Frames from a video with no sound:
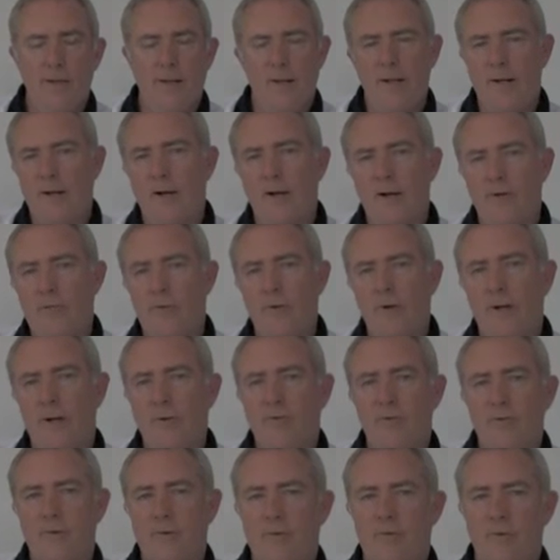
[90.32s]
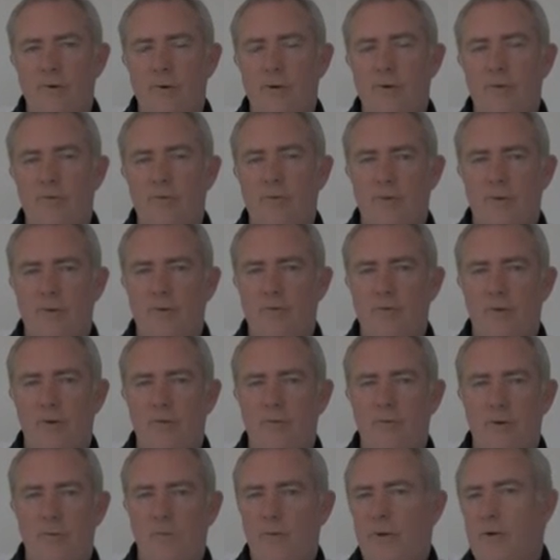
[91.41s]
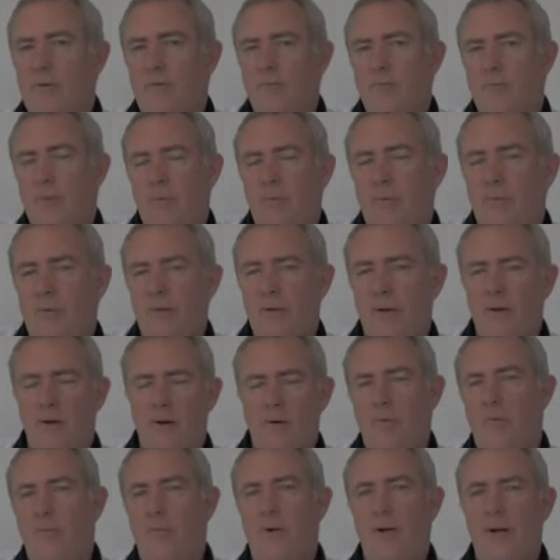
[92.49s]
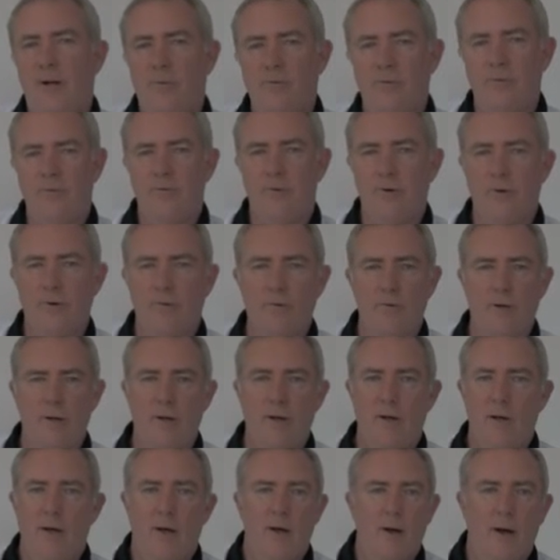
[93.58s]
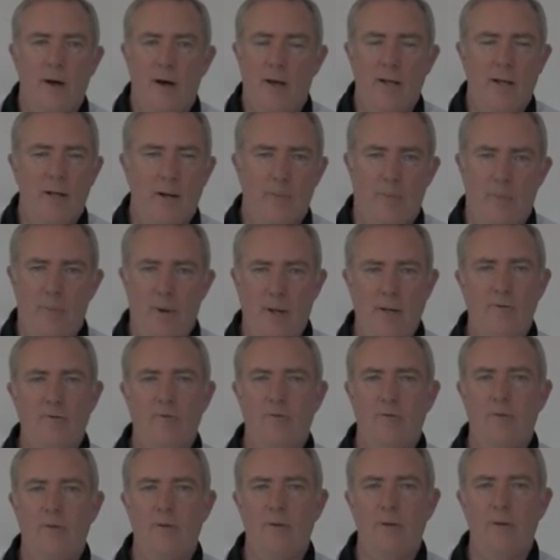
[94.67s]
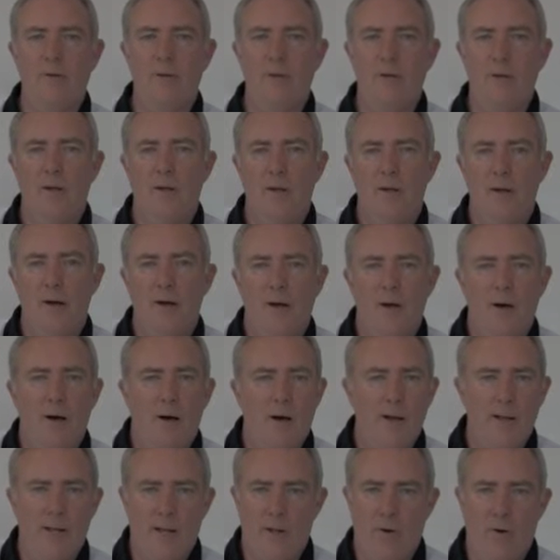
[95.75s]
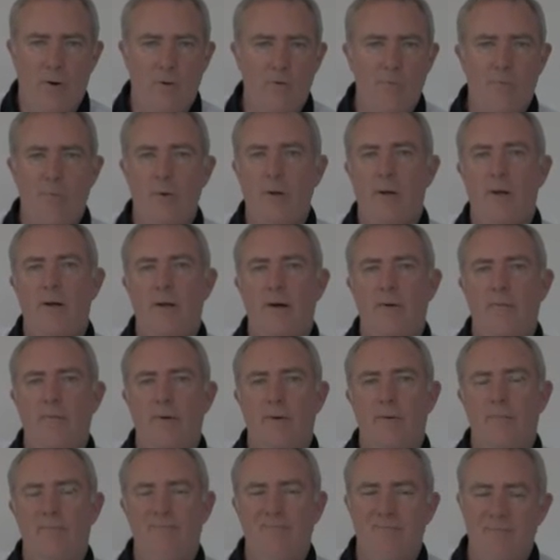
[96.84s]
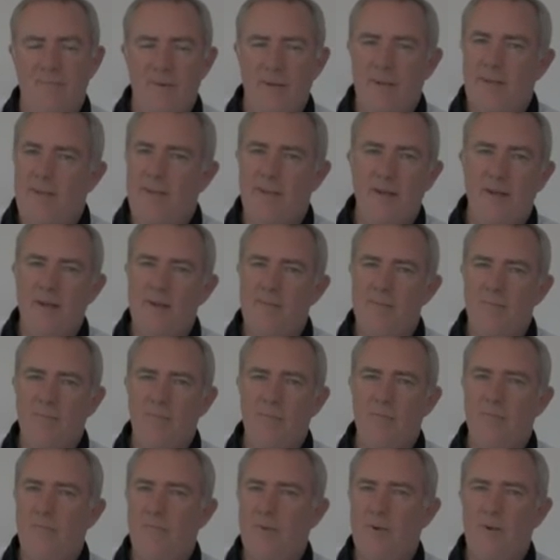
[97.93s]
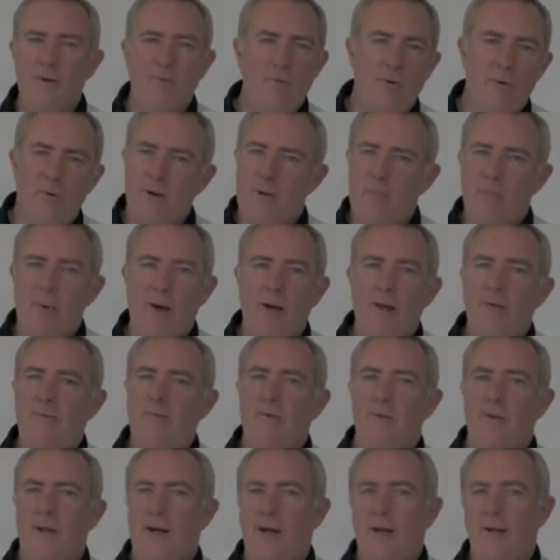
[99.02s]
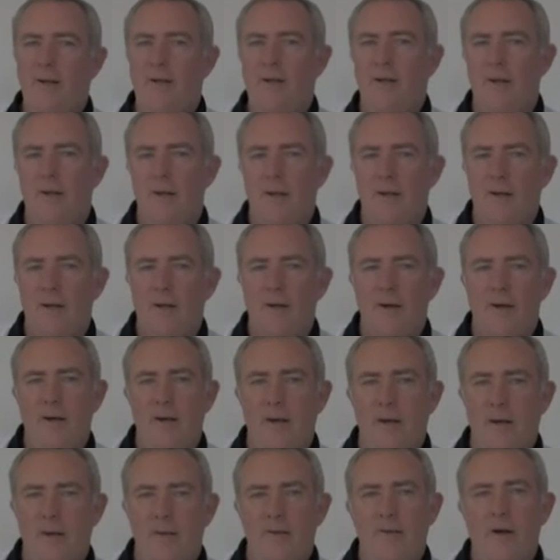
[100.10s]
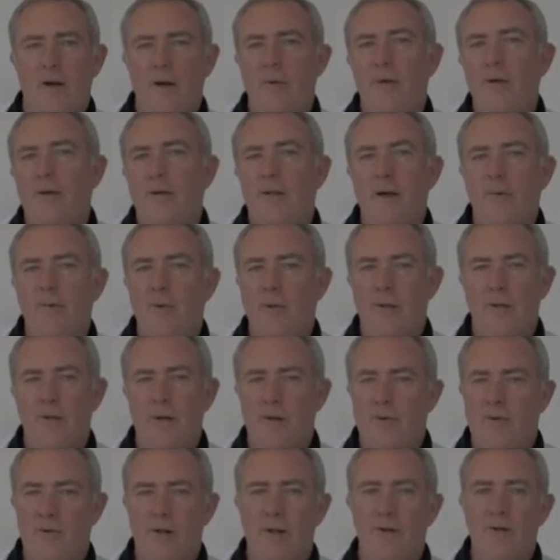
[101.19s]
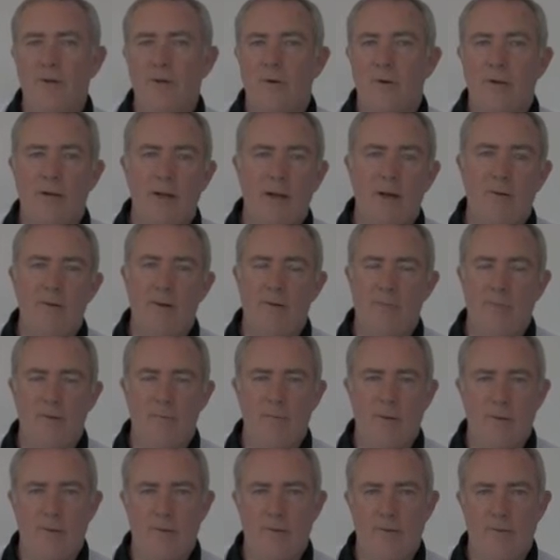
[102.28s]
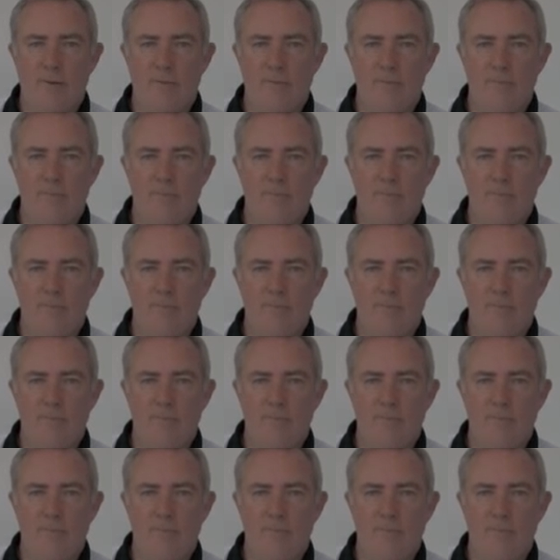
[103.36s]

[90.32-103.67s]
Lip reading: Now the Class 4 national insurance is interesting because people think, oh well, my national insurance, I get a pension, I get hospital cover. Yeah, you've already paid for that in a direct debit that goes out of your account every month.